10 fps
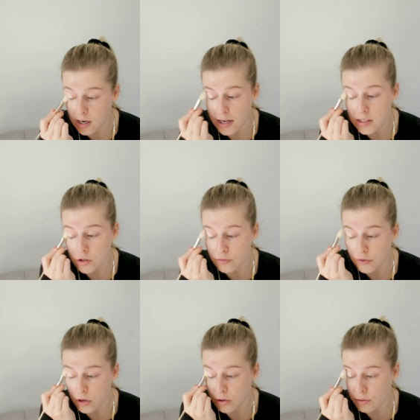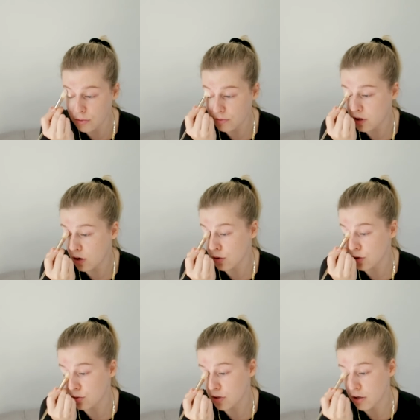I did not follow the
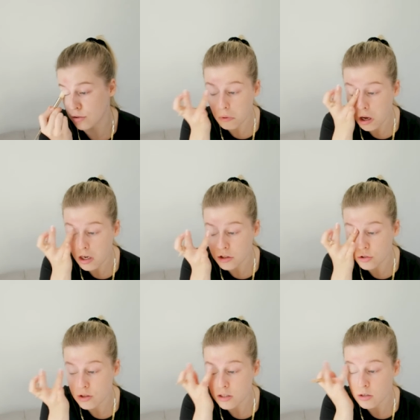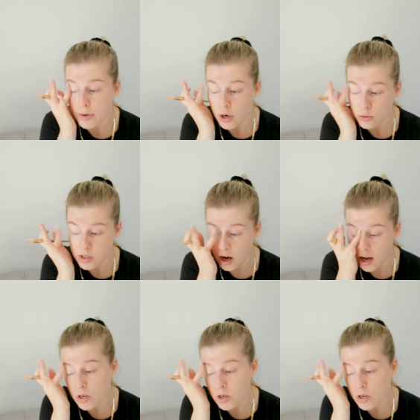OU schedule. I like to do things in my own time.